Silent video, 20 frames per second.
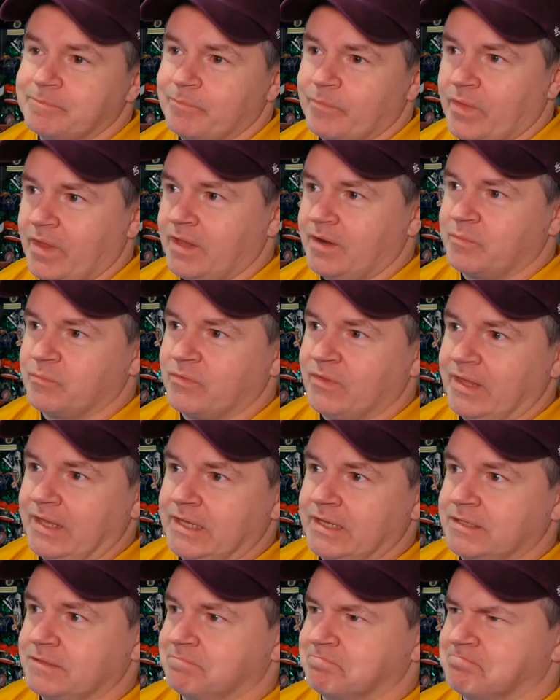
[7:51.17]
And I'm
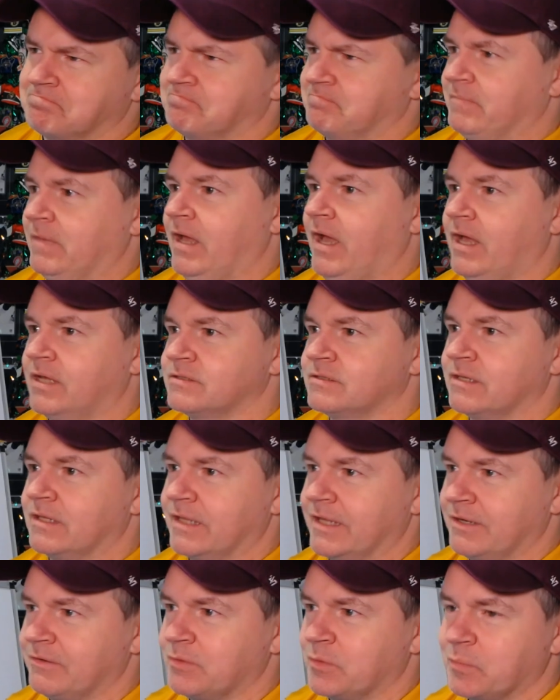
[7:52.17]
thinking, hasn't
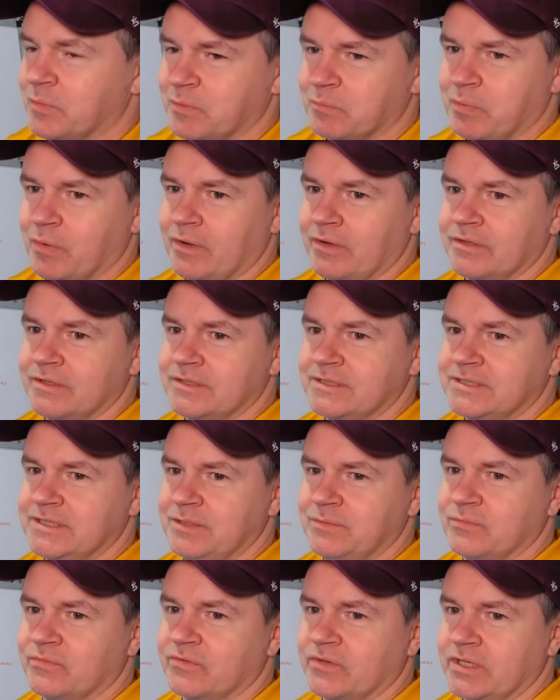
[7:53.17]
Allegra been part of the
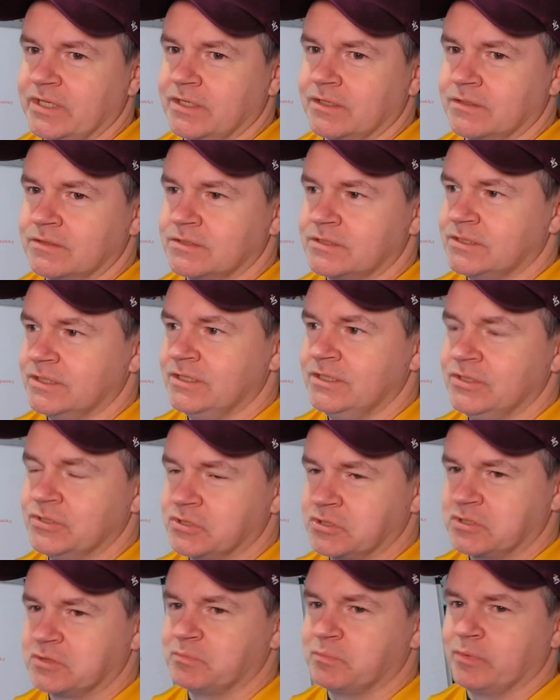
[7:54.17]
team for years? Didn't you
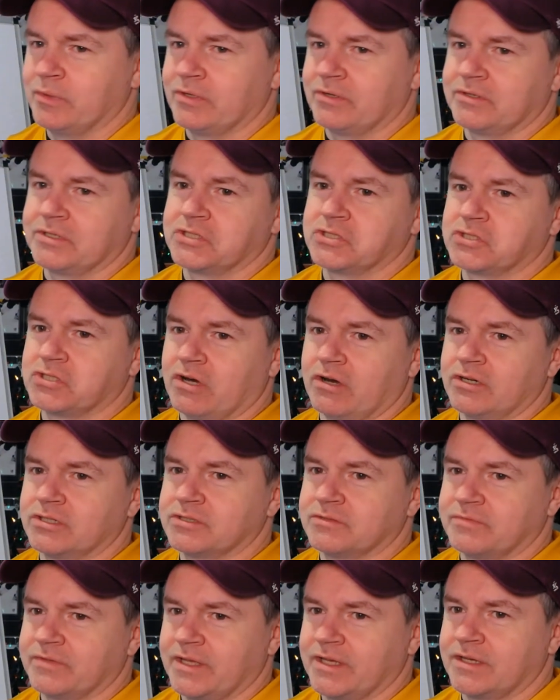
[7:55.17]
just put her in charge
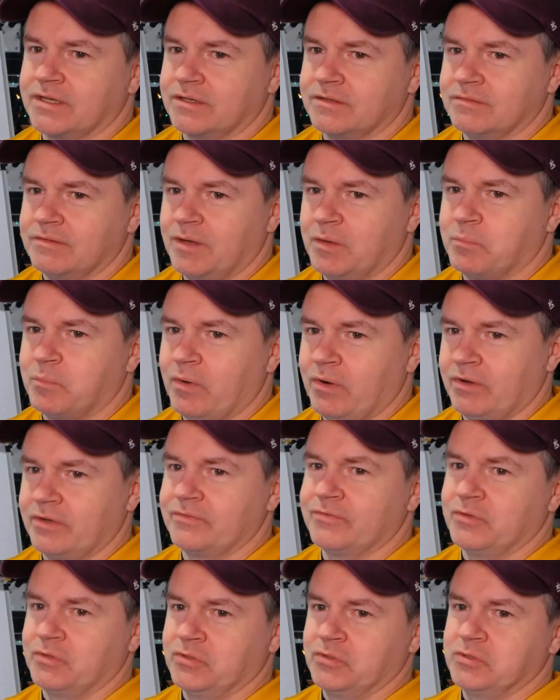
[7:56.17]
of like a part
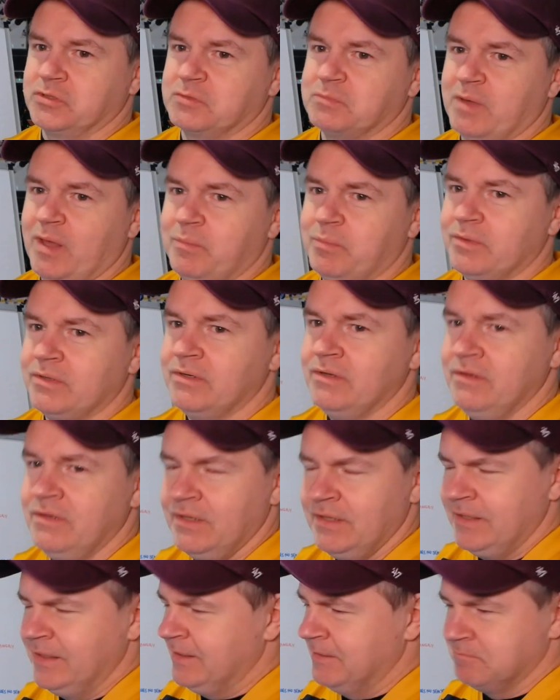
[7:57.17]
of your newspaper?
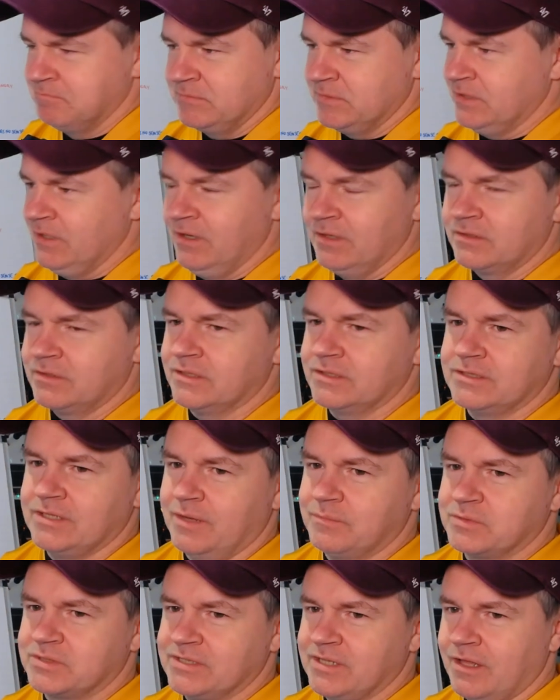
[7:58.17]
It's not a good
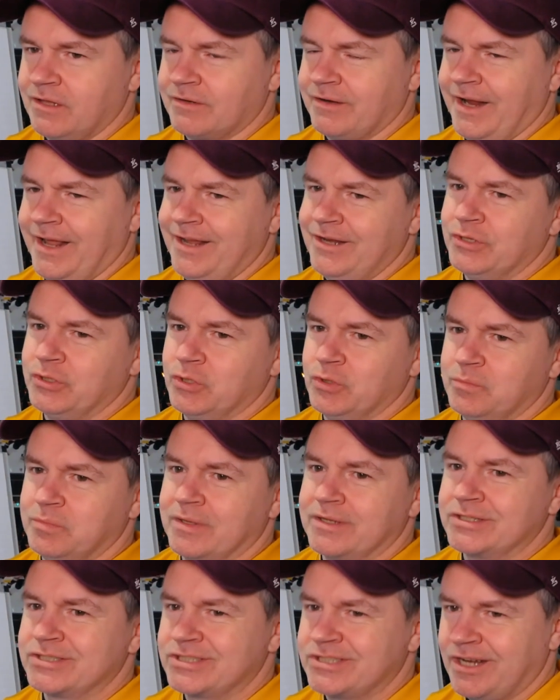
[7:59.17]
time to tell her, hey, noob,
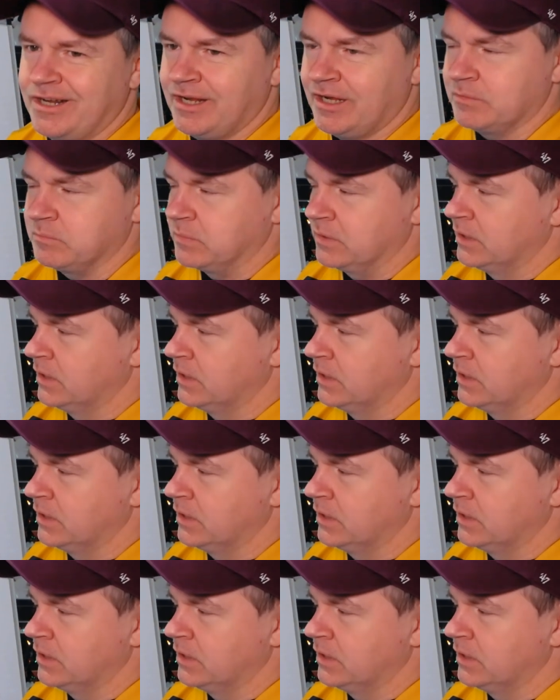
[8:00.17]
shut up.